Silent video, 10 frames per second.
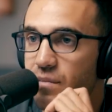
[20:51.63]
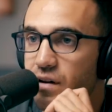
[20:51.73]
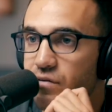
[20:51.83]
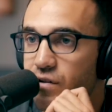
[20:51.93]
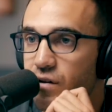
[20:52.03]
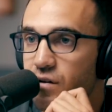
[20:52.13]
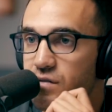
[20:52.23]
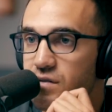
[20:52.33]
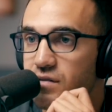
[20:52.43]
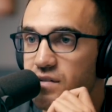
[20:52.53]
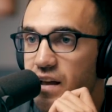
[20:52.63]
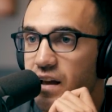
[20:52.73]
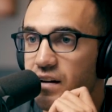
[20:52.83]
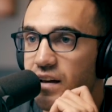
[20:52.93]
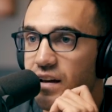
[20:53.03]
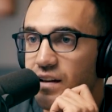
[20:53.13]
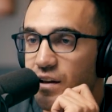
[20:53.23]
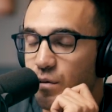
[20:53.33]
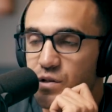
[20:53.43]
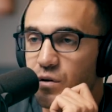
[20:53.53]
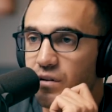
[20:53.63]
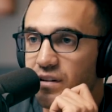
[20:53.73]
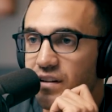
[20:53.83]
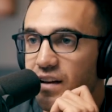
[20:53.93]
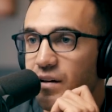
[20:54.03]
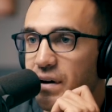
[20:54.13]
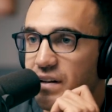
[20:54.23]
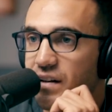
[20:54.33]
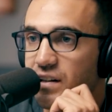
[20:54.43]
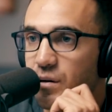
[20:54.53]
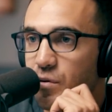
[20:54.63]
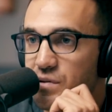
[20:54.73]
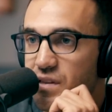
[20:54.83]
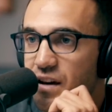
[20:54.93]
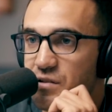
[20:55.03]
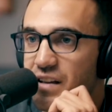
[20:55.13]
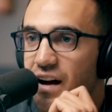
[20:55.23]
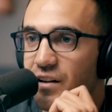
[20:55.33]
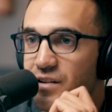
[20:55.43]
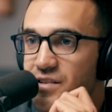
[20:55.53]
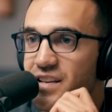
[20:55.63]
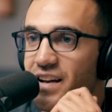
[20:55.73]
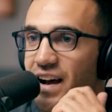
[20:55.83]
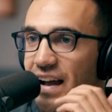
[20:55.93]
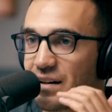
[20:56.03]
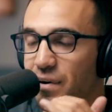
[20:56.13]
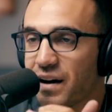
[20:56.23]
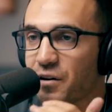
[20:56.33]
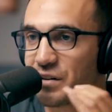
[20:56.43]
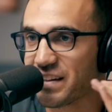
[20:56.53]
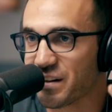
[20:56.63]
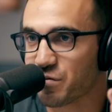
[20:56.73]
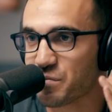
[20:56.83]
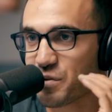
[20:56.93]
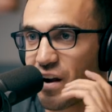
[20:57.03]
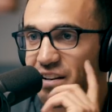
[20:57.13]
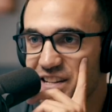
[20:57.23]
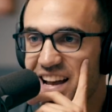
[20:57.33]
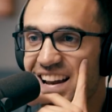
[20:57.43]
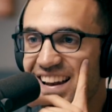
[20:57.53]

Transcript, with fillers: and a Manfrotto stand. It was stolen. My deductible yeah. was a thousand dollars. I had to buy all the gear from scratch again.